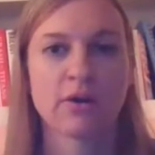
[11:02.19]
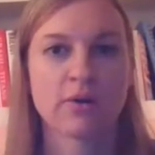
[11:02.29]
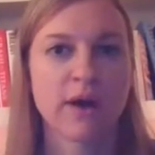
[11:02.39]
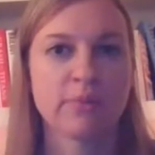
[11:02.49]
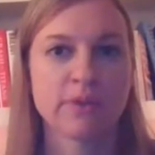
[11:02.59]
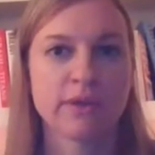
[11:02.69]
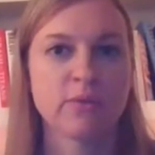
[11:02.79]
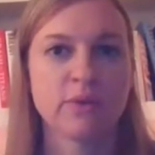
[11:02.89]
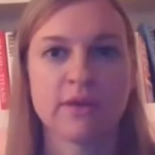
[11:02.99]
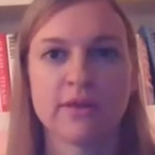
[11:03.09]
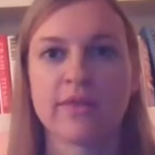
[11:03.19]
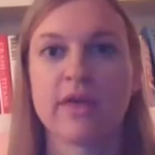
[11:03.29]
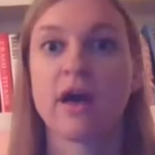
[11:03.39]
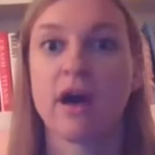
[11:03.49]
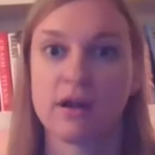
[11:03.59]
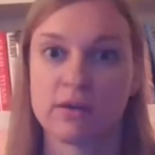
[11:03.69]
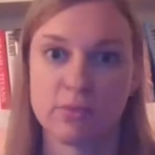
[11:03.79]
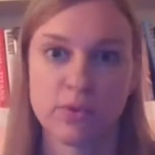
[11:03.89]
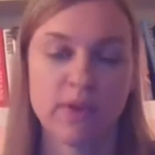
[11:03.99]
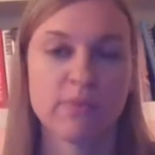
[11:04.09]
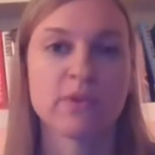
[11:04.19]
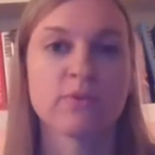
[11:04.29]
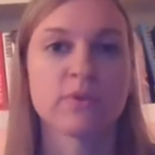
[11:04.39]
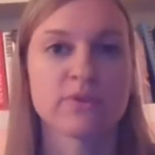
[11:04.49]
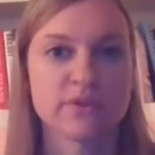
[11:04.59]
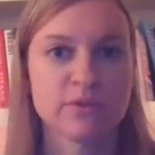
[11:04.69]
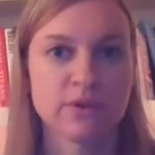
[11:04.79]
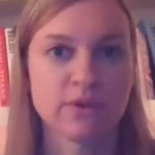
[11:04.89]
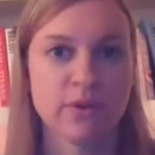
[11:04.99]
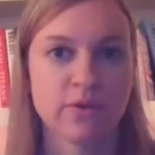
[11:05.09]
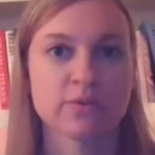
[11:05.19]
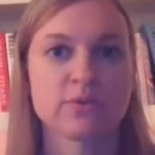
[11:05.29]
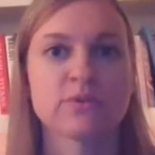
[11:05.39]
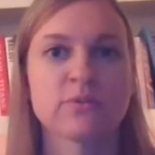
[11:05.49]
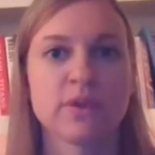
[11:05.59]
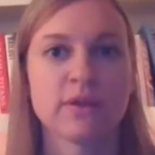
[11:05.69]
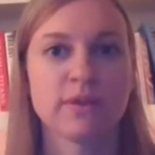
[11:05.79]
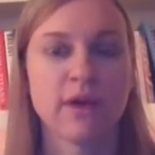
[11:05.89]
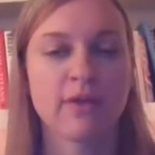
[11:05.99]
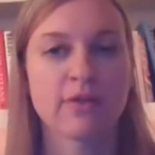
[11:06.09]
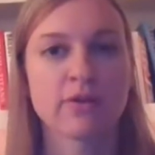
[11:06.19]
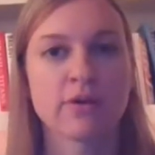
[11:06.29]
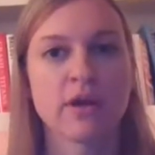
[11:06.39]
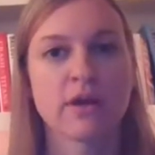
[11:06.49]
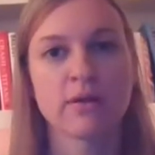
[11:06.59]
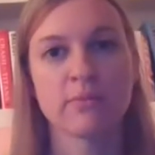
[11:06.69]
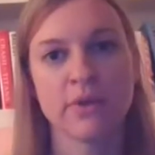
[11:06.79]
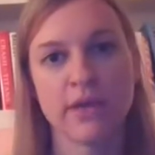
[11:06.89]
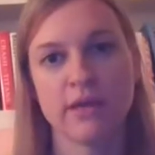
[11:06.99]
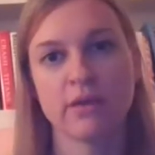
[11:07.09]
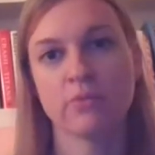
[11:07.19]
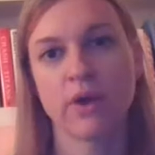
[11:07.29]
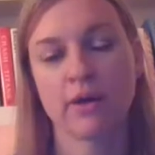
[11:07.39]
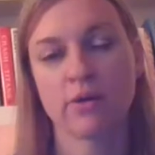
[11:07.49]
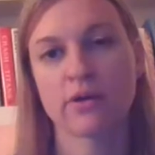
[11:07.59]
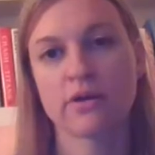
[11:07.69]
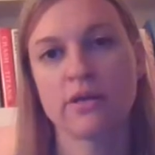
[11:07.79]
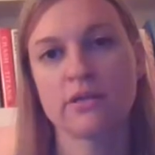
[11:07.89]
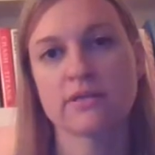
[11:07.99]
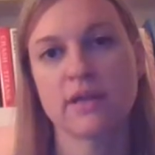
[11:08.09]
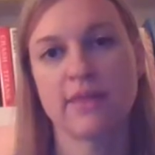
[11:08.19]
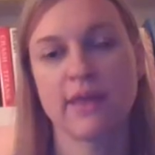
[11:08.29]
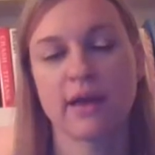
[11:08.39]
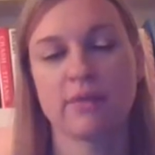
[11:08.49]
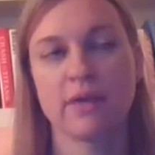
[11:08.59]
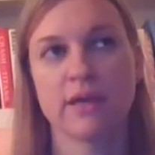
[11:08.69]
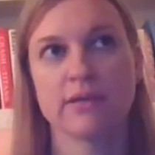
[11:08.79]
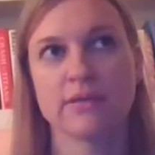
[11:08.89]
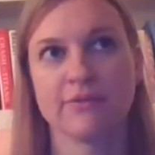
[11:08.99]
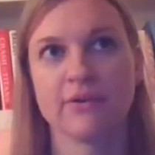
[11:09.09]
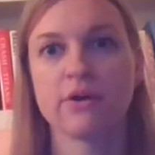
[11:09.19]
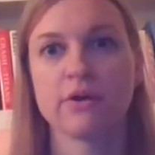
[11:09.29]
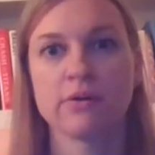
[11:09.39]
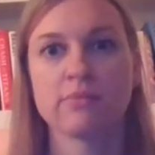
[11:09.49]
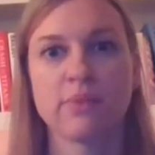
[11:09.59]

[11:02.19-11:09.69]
are grappling with unemployment, with student loans, with other competing priorities, and that can make it difficult.